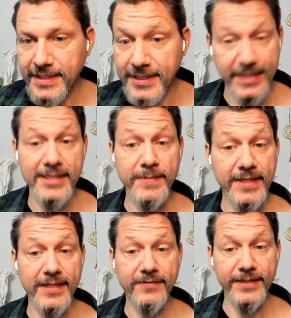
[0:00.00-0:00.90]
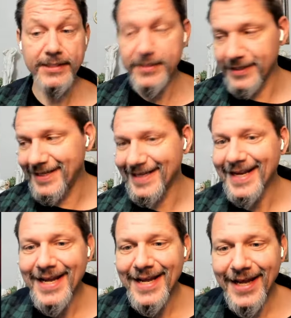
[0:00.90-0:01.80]
Speaking of which,
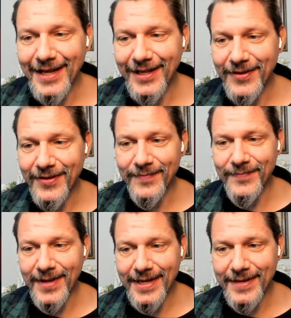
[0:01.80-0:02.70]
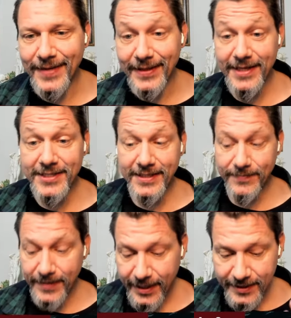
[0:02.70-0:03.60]
my latest
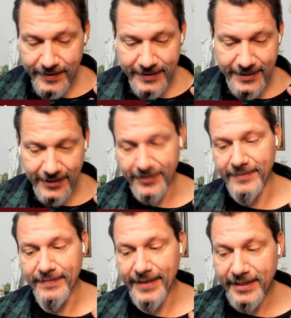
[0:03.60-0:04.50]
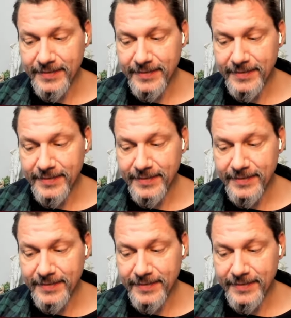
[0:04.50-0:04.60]
my